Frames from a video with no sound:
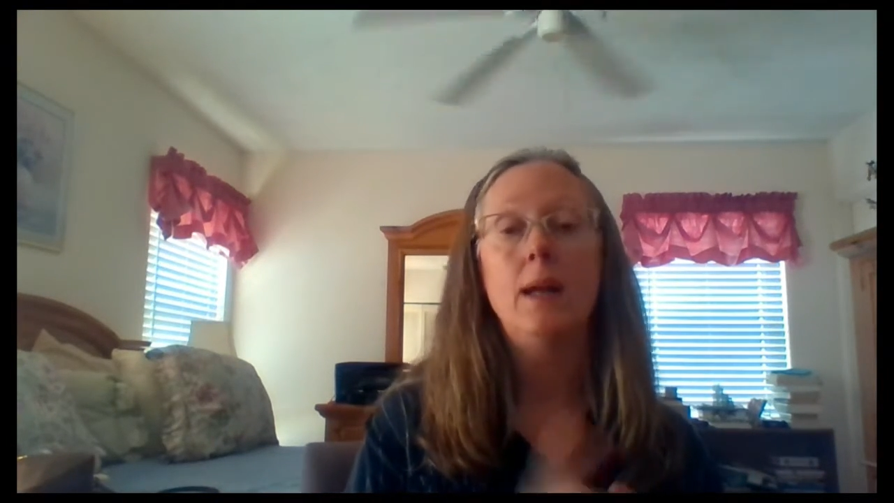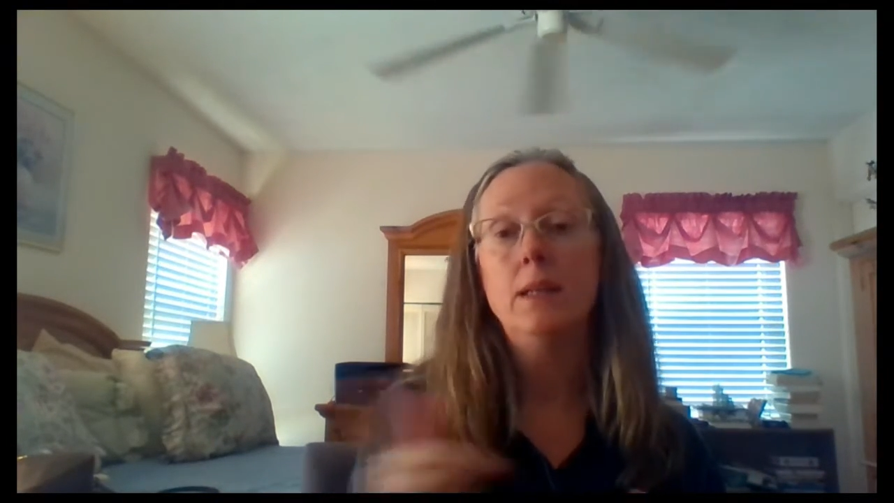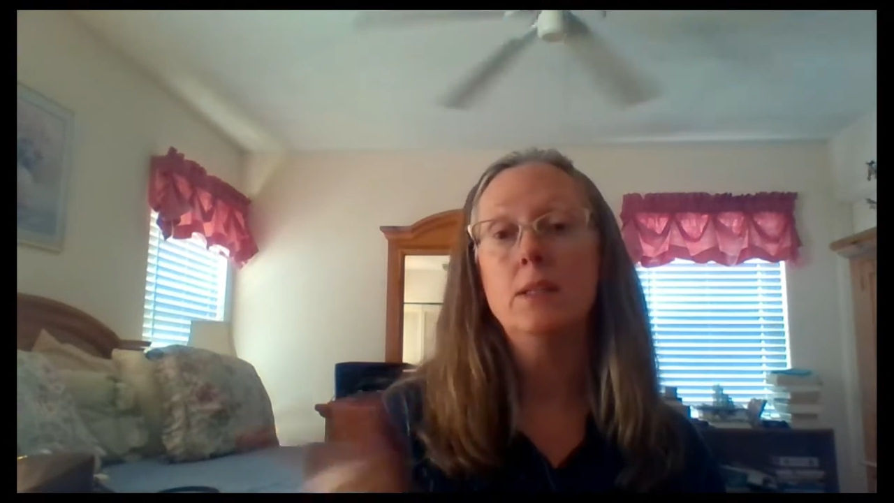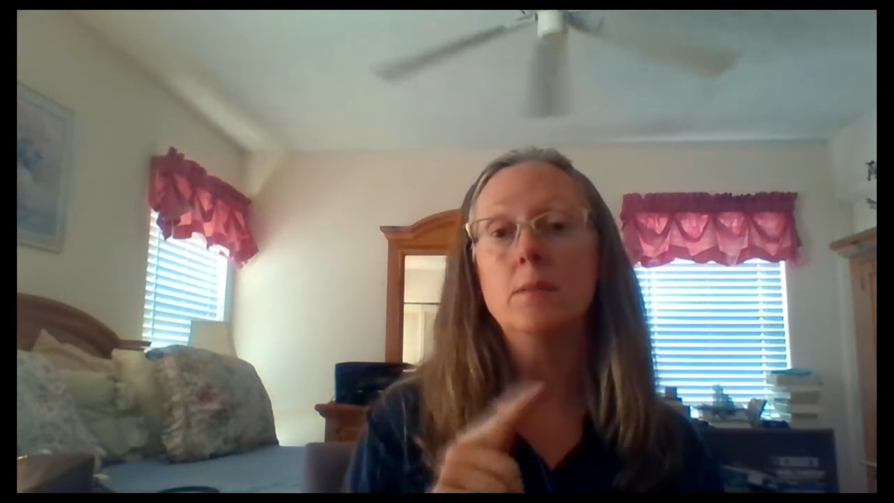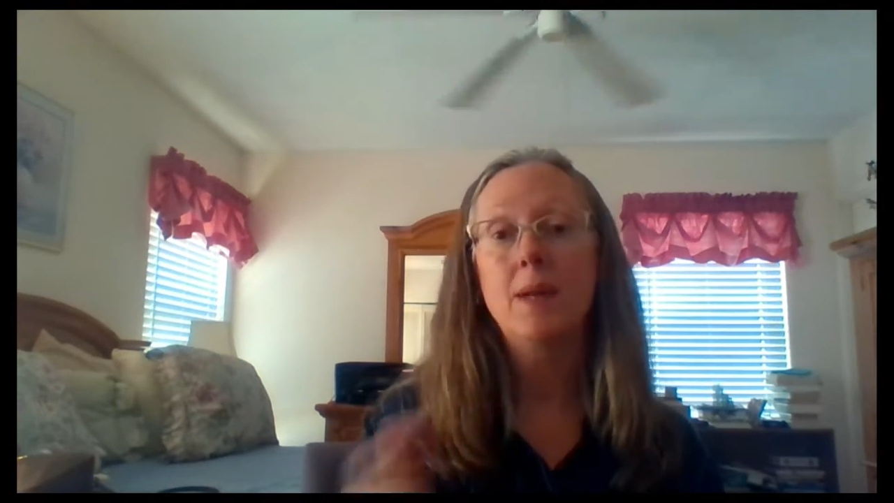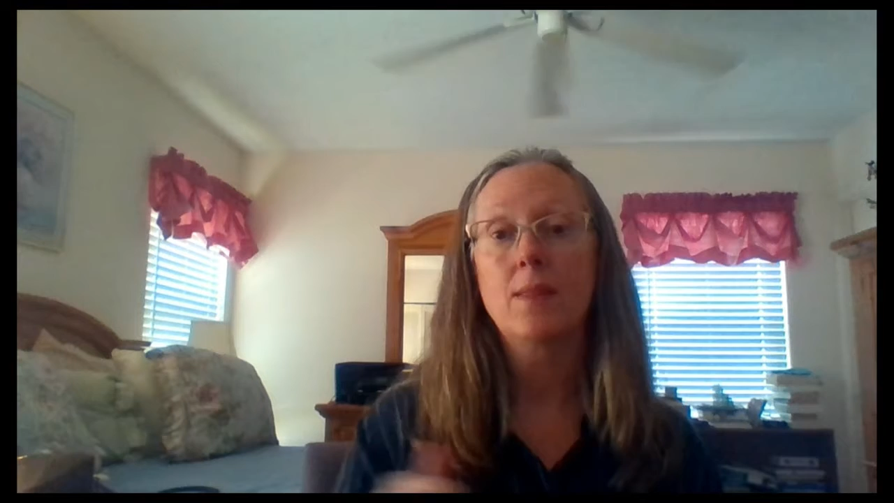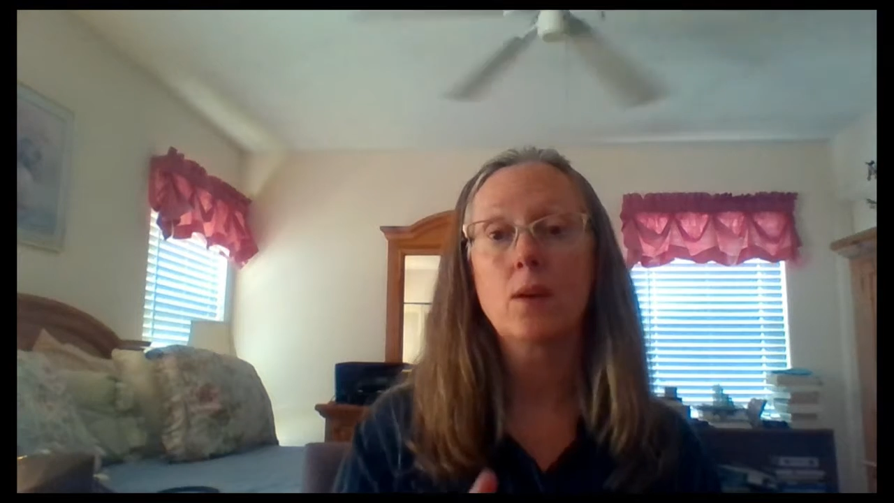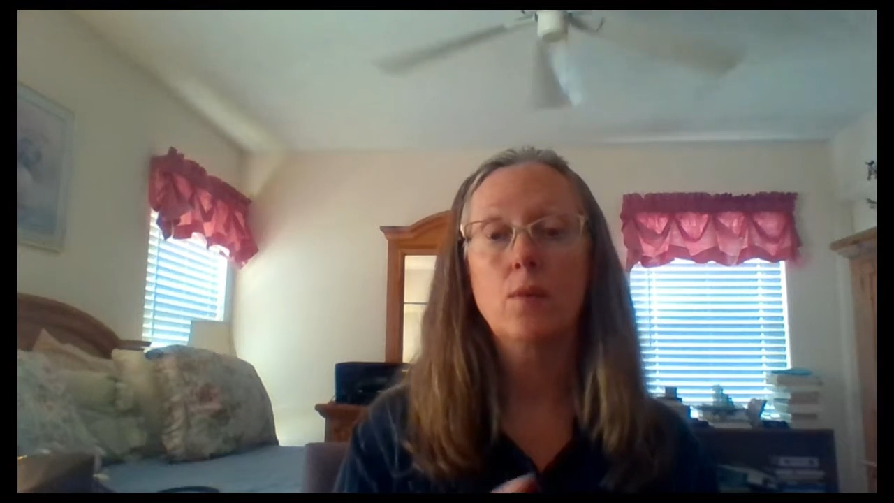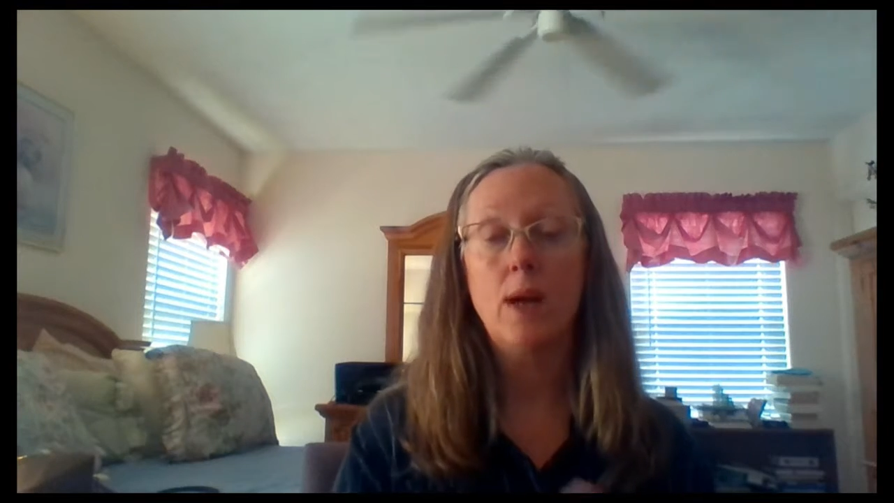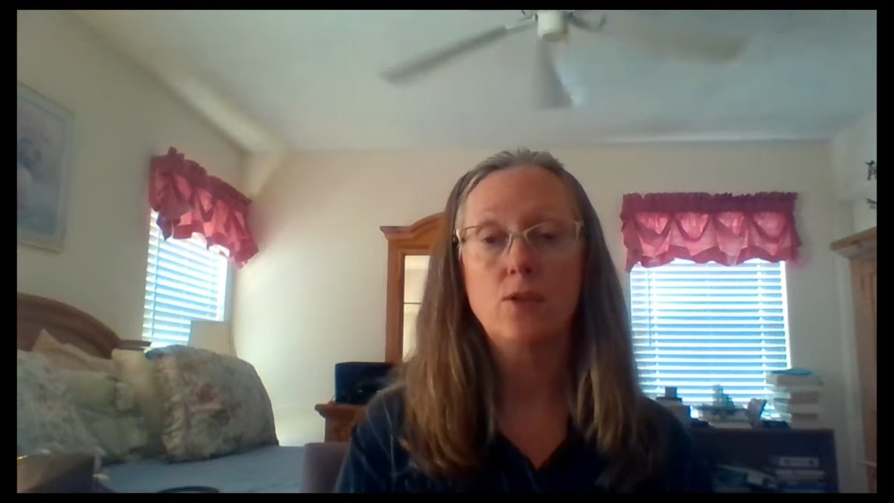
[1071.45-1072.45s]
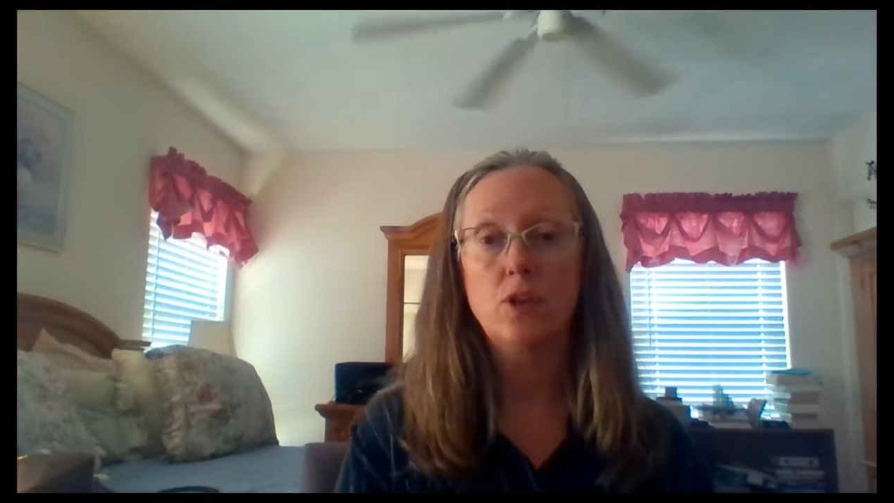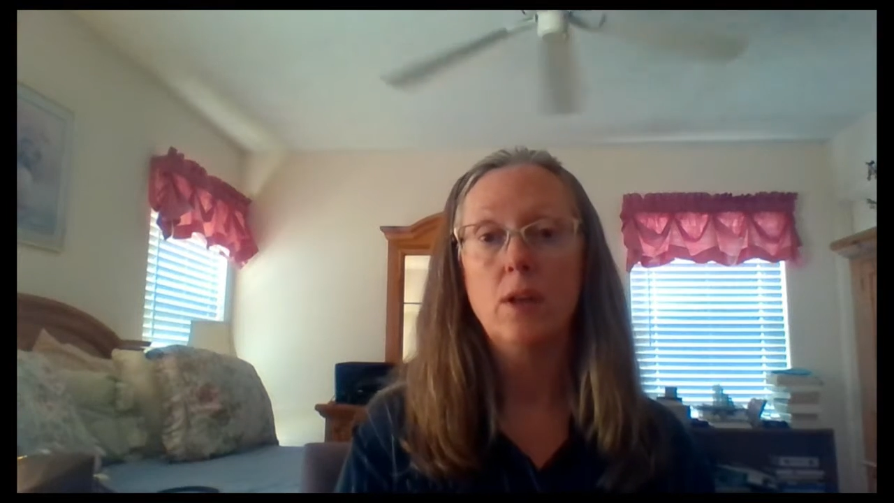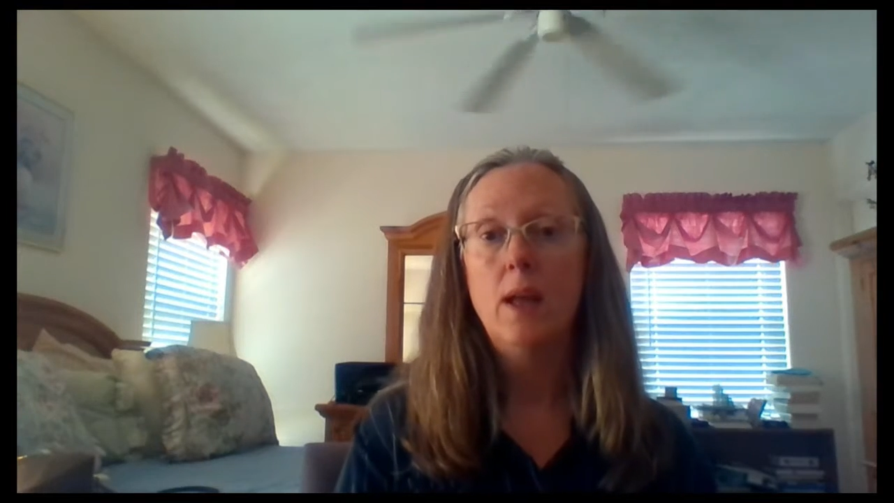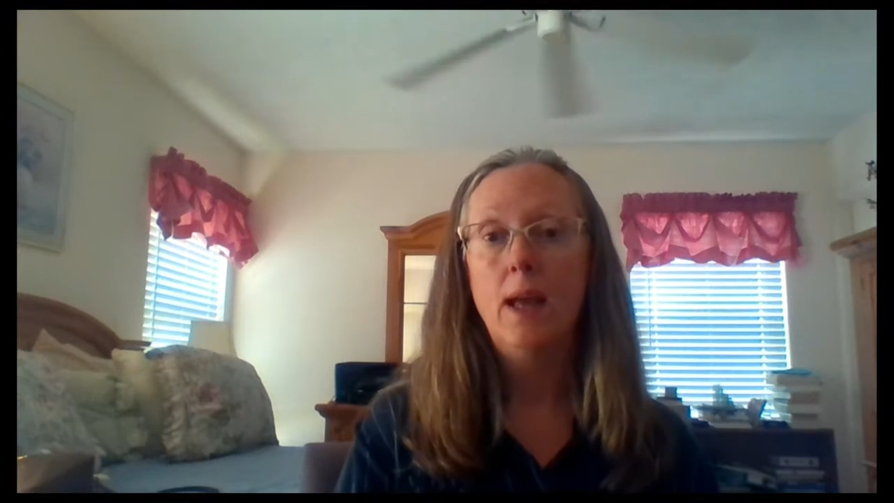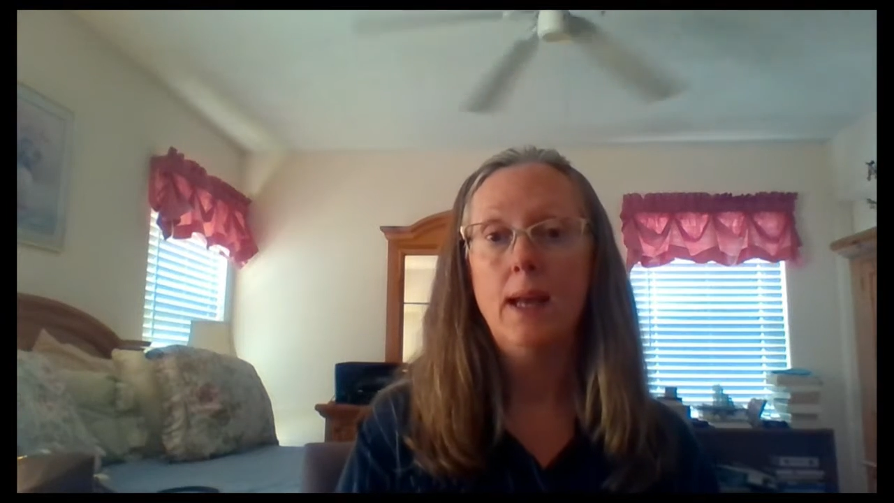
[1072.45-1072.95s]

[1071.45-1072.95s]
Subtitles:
I need to make the correction.